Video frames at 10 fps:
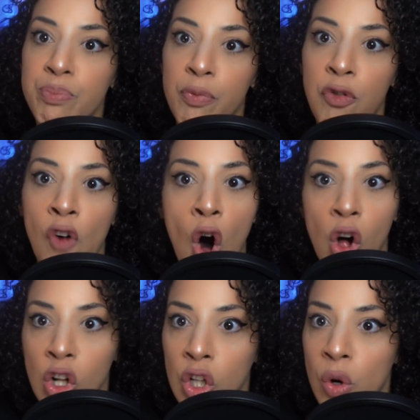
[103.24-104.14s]

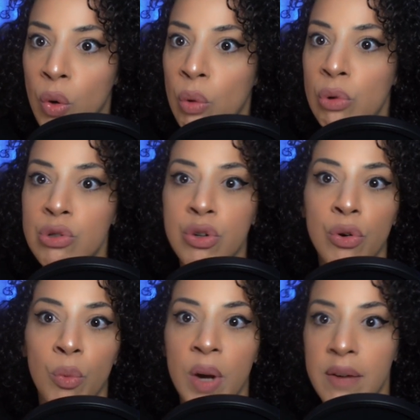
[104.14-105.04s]
fall clothes or
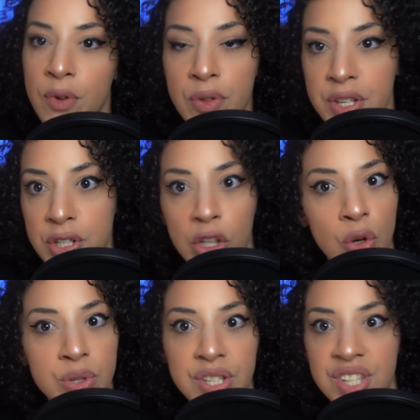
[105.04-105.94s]
whatever the
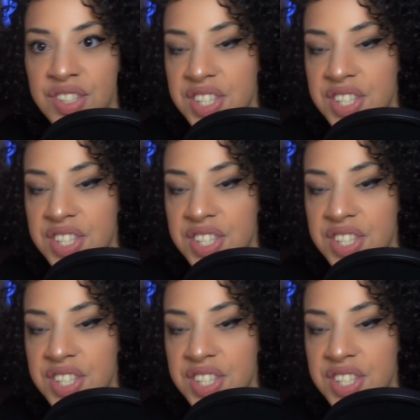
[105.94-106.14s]
clothes is in